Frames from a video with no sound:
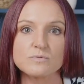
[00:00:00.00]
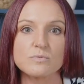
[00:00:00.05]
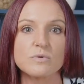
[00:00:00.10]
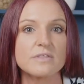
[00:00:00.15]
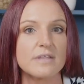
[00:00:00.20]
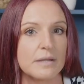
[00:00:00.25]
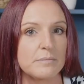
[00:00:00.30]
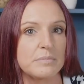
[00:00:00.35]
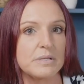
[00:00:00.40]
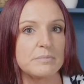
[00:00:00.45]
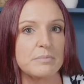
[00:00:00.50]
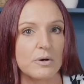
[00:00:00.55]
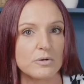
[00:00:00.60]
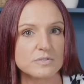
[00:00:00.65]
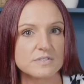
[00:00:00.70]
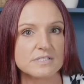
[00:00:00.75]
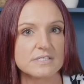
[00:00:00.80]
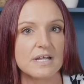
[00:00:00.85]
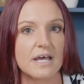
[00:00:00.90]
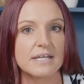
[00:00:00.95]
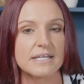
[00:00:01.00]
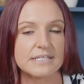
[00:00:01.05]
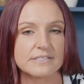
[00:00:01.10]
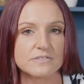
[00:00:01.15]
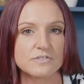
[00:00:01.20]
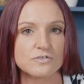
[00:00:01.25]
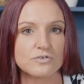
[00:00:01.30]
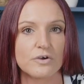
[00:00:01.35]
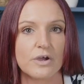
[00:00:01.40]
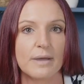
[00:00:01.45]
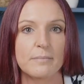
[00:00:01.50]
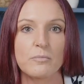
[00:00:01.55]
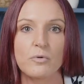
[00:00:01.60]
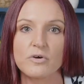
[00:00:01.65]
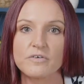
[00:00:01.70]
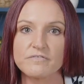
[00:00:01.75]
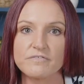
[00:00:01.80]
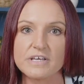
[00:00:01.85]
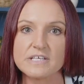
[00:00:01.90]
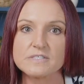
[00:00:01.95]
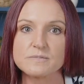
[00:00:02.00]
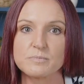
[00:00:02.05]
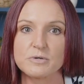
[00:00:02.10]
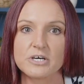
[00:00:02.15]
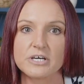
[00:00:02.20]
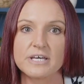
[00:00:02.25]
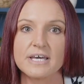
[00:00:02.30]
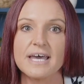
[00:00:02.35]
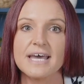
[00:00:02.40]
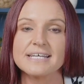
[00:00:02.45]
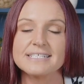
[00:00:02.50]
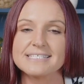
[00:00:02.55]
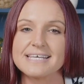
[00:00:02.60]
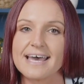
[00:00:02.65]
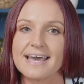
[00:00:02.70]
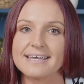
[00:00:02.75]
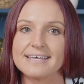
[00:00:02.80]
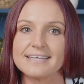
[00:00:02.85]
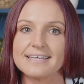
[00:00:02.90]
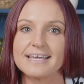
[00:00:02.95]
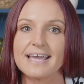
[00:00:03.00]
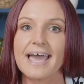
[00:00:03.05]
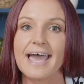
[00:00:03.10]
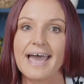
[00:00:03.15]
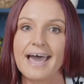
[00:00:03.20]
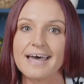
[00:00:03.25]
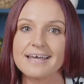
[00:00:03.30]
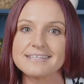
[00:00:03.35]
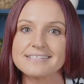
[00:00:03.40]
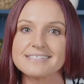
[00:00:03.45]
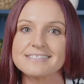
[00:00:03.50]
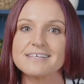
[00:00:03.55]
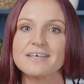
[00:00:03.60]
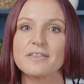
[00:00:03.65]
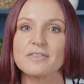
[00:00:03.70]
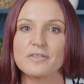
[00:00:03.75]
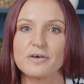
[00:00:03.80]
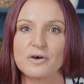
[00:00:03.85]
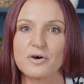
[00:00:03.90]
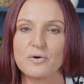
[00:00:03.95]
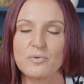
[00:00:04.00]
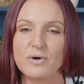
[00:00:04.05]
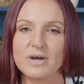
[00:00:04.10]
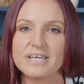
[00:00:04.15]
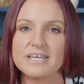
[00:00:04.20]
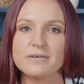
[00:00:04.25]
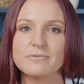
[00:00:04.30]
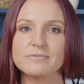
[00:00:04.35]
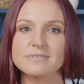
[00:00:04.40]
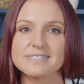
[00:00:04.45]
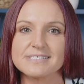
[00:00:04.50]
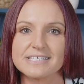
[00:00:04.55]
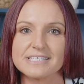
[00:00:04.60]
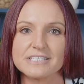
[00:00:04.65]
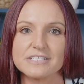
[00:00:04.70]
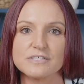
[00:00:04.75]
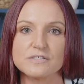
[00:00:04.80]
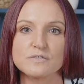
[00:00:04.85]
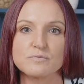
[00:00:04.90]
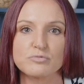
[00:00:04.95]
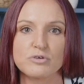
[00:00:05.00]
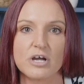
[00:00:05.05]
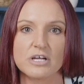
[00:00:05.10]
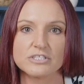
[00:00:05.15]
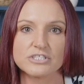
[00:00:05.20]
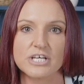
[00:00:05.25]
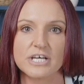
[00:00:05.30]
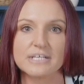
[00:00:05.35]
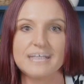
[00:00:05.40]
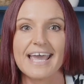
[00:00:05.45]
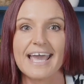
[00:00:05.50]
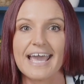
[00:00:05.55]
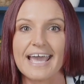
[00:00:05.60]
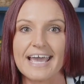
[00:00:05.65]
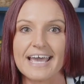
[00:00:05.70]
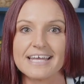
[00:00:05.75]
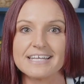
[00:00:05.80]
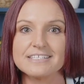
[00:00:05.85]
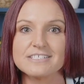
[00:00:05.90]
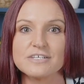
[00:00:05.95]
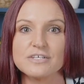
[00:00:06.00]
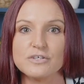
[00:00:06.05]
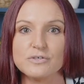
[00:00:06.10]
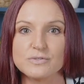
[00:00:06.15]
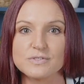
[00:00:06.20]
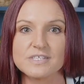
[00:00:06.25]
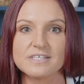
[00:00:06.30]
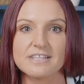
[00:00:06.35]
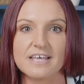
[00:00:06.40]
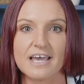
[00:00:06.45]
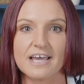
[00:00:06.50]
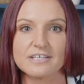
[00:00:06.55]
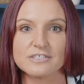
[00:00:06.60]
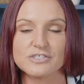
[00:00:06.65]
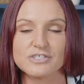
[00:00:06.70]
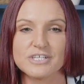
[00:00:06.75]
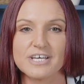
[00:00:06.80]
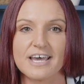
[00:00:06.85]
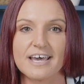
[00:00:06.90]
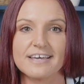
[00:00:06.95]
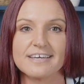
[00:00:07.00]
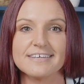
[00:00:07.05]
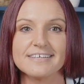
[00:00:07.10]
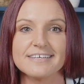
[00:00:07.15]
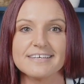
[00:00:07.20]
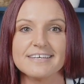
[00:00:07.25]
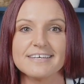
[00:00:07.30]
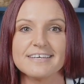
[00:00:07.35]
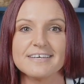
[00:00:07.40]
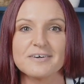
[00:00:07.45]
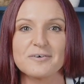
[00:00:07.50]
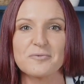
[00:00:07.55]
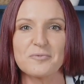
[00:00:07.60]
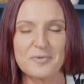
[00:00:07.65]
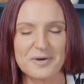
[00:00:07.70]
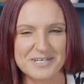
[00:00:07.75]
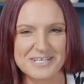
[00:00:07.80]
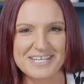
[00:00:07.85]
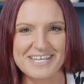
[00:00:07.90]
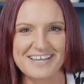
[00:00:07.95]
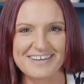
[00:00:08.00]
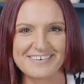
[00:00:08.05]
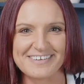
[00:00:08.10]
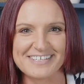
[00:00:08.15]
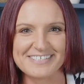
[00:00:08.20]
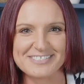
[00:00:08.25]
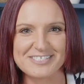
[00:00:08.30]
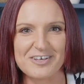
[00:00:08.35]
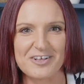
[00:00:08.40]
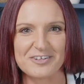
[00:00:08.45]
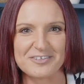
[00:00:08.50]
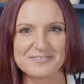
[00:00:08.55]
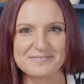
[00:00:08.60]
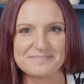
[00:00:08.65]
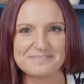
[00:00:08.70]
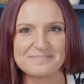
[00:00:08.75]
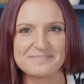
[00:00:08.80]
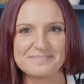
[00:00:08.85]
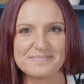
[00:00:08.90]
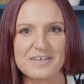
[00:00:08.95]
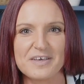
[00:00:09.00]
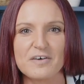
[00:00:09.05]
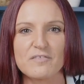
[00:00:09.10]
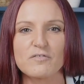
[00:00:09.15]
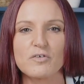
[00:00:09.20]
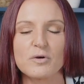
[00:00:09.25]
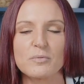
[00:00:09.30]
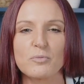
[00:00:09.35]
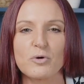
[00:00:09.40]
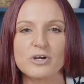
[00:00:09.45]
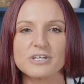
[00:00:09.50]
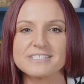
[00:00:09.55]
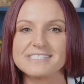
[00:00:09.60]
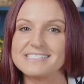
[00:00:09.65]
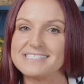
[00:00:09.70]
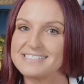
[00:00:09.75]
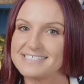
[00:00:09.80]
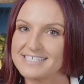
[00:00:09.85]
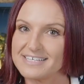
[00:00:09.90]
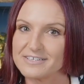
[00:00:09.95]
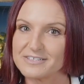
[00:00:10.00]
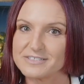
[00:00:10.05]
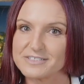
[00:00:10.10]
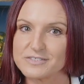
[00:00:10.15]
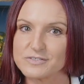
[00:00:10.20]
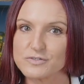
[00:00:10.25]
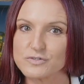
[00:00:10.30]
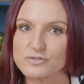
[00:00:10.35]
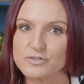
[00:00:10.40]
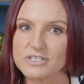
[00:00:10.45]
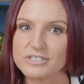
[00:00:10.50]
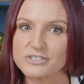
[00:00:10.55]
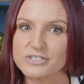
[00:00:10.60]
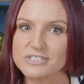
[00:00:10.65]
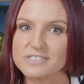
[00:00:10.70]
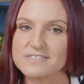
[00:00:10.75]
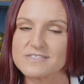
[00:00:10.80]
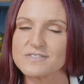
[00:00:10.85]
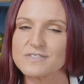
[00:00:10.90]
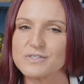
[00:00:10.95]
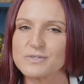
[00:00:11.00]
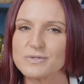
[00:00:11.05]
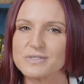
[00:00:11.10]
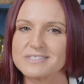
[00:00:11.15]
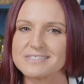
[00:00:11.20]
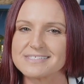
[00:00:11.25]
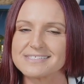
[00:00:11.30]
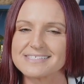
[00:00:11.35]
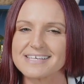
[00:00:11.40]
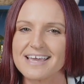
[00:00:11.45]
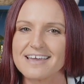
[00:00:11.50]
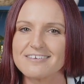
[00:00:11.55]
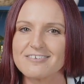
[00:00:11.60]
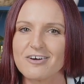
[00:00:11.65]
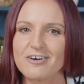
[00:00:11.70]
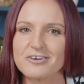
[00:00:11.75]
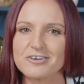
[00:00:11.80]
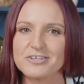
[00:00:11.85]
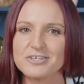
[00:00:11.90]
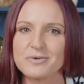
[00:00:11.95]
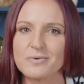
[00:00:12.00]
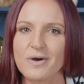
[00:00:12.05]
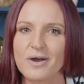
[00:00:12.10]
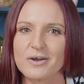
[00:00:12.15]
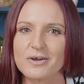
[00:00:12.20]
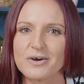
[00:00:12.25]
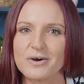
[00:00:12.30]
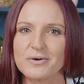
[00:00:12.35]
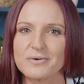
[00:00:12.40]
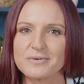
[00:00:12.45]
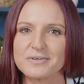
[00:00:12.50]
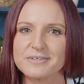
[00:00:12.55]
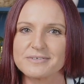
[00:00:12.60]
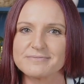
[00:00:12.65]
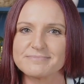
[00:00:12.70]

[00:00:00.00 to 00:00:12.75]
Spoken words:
will then be posted on Instagram or Facebook, tagging at the Kauai Resilience Project and using the hashtag One Caring Adult. For more detailed instructions, you can scan our QR code.